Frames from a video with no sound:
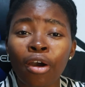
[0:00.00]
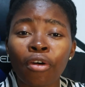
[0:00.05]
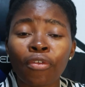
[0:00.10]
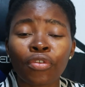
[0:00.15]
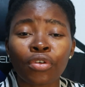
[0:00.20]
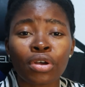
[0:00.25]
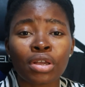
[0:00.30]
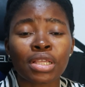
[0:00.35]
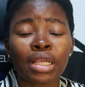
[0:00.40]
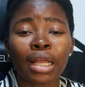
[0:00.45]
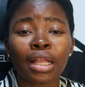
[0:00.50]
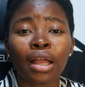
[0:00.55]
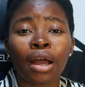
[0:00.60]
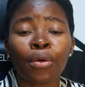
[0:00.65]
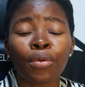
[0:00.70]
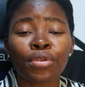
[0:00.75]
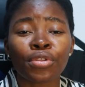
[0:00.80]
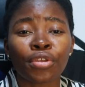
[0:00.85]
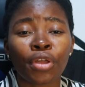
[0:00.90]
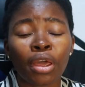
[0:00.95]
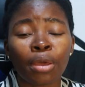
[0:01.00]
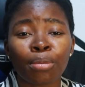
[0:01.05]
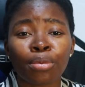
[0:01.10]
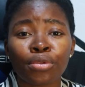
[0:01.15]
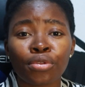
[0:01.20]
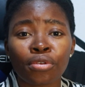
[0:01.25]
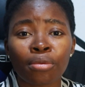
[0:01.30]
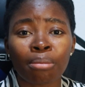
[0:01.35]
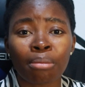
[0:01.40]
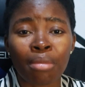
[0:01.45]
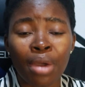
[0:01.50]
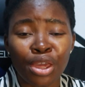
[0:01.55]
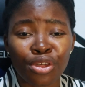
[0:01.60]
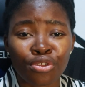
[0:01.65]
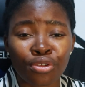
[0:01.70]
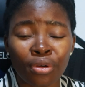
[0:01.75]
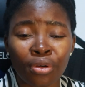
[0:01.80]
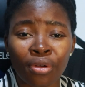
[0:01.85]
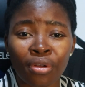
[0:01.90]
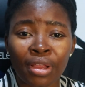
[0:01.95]
of course i, I was not able to
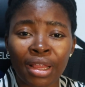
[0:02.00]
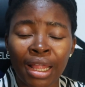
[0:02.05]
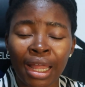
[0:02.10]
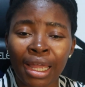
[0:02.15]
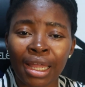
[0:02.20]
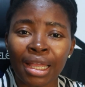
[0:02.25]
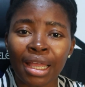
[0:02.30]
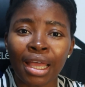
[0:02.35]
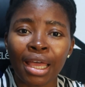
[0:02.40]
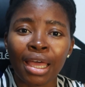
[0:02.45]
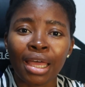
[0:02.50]
measure like